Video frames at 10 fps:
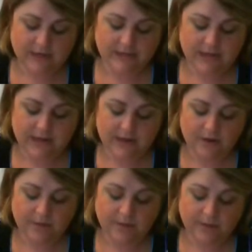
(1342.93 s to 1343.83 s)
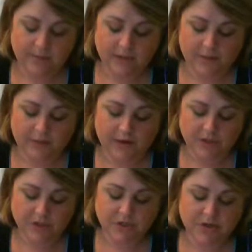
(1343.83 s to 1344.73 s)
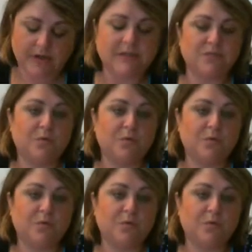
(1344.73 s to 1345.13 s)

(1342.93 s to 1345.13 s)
is that a healthy blood pressure is